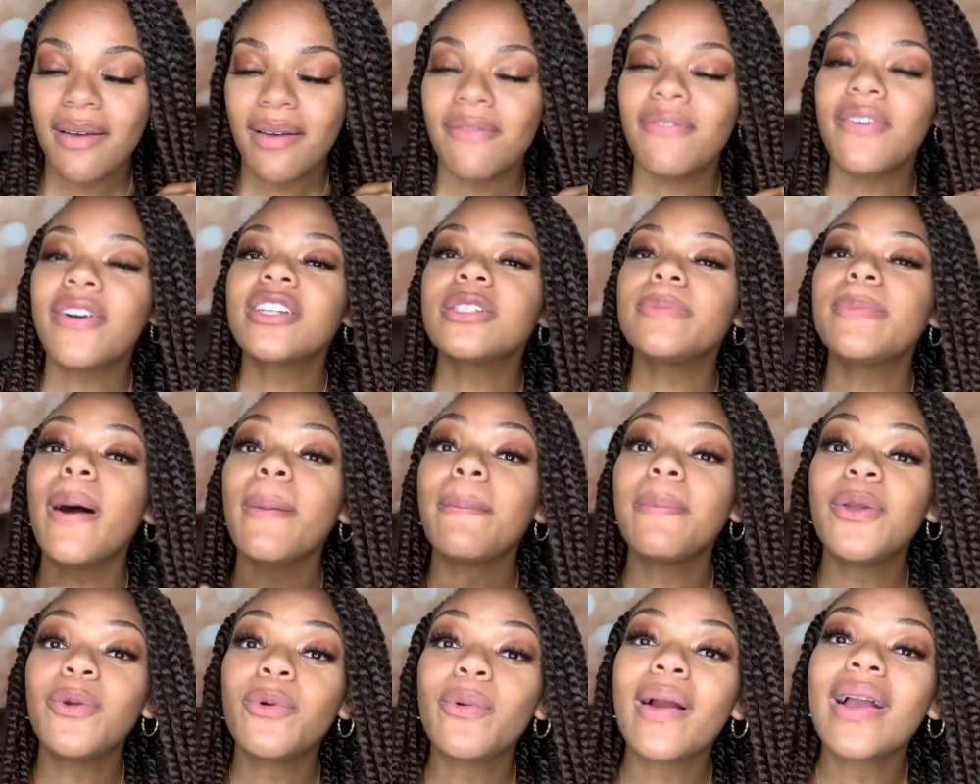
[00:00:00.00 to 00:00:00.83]
First
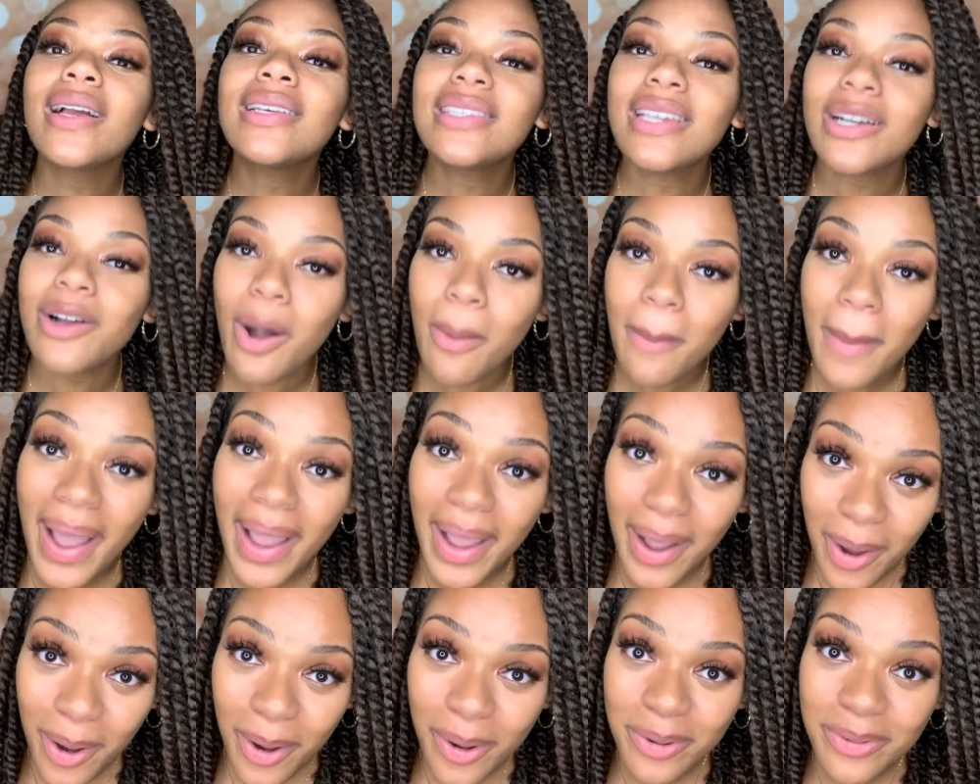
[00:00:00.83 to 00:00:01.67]
puppy raising on my
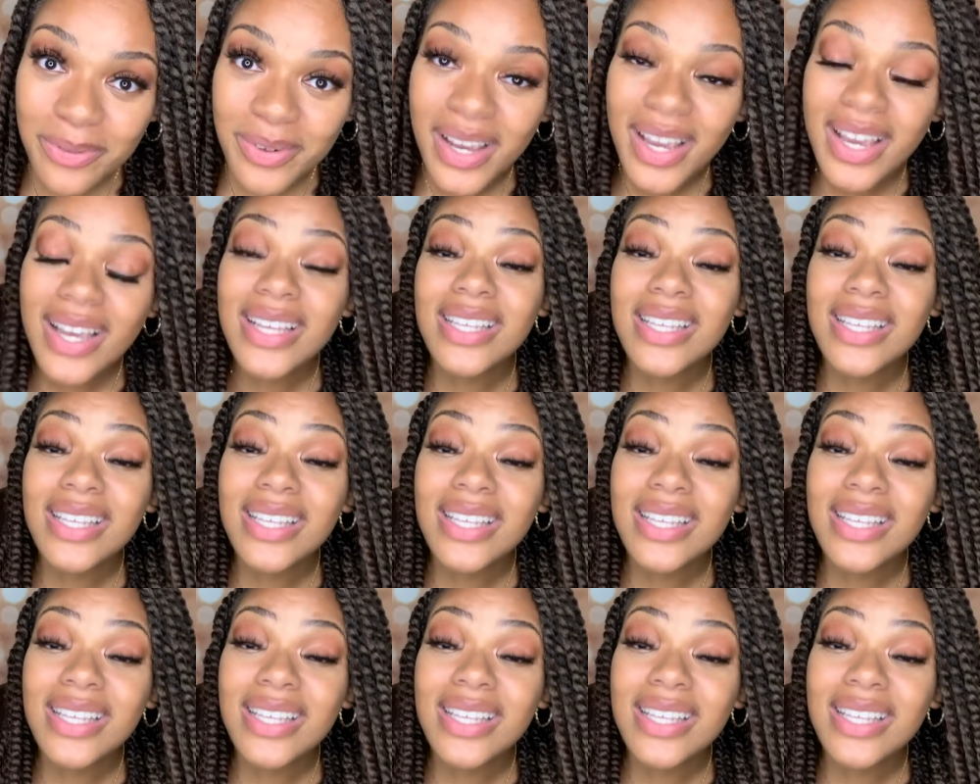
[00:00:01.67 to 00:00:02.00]
own.